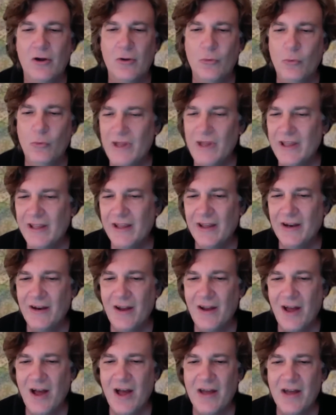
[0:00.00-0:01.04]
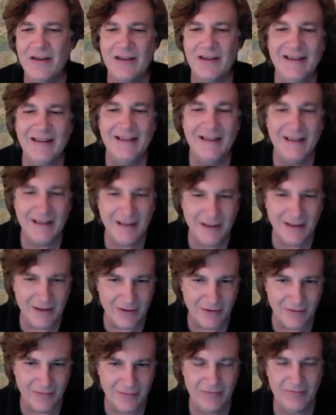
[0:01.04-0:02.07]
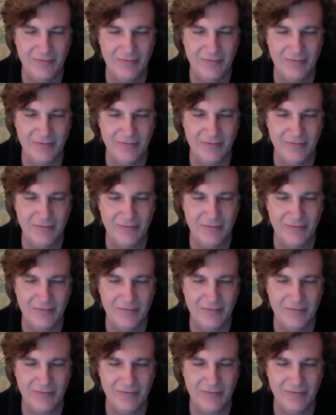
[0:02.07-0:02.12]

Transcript: We cannot give